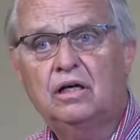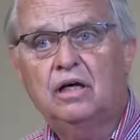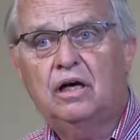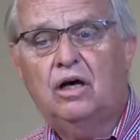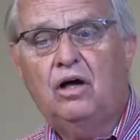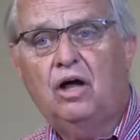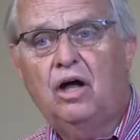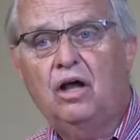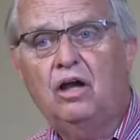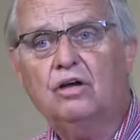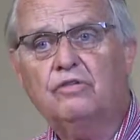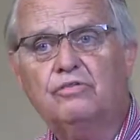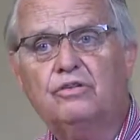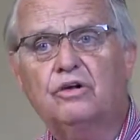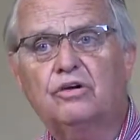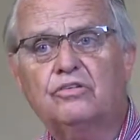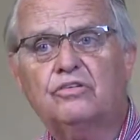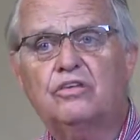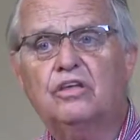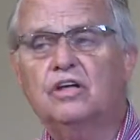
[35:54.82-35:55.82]
All of
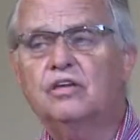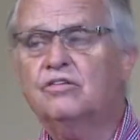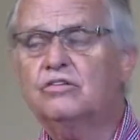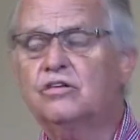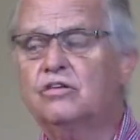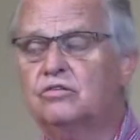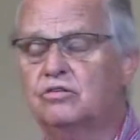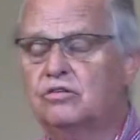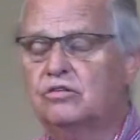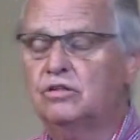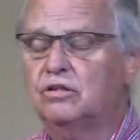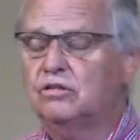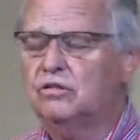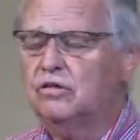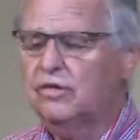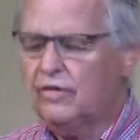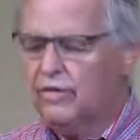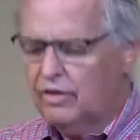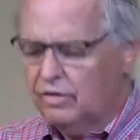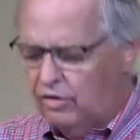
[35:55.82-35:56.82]
those things are true.
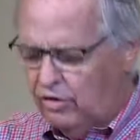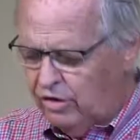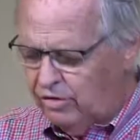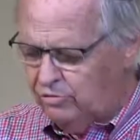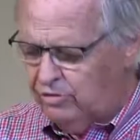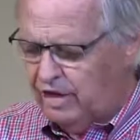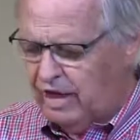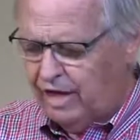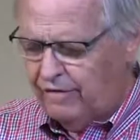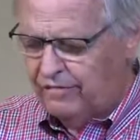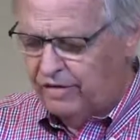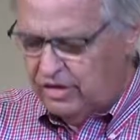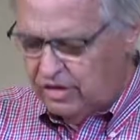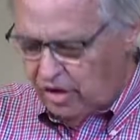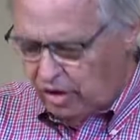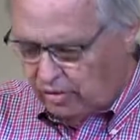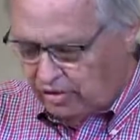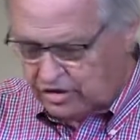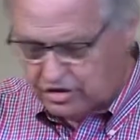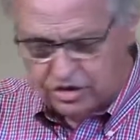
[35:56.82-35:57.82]
Lord, we have
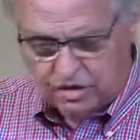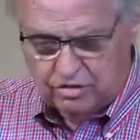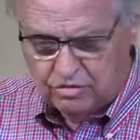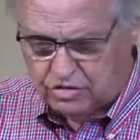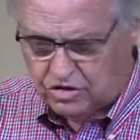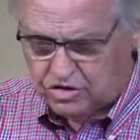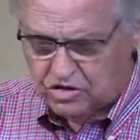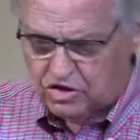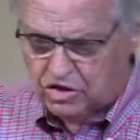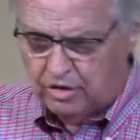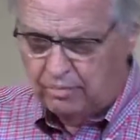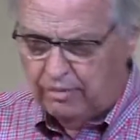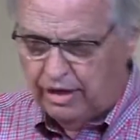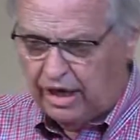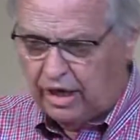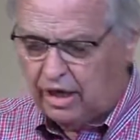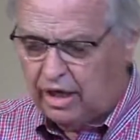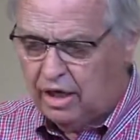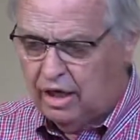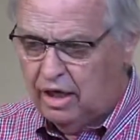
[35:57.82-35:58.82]
no excuses to
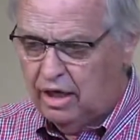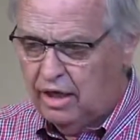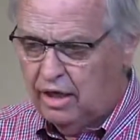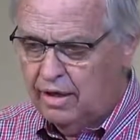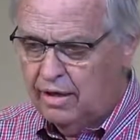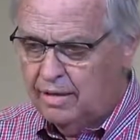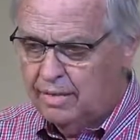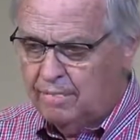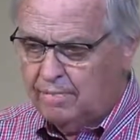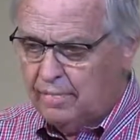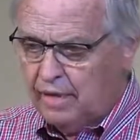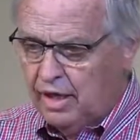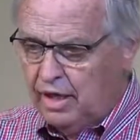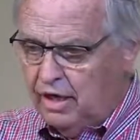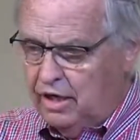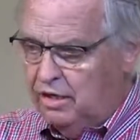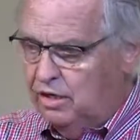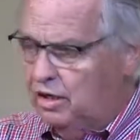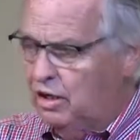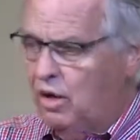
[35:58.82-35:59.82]
make,
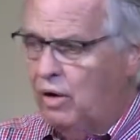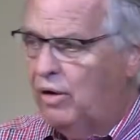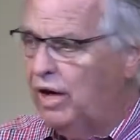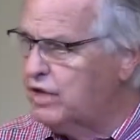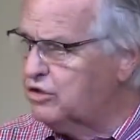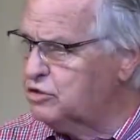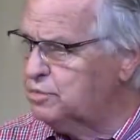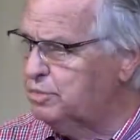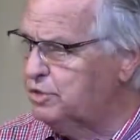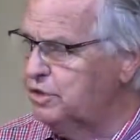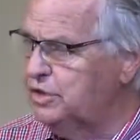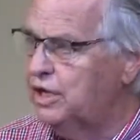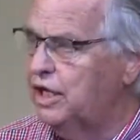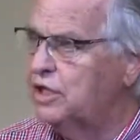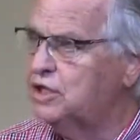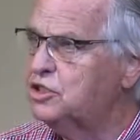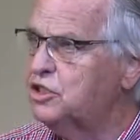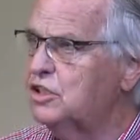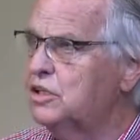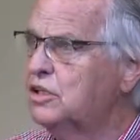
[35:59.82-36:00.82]
no
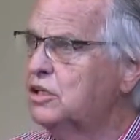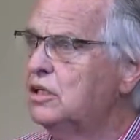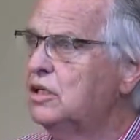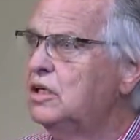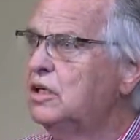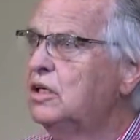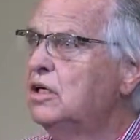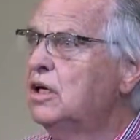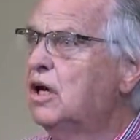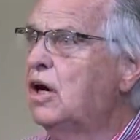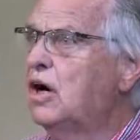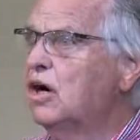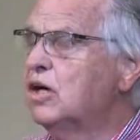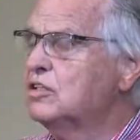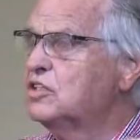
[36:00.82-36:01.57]
explanation. Our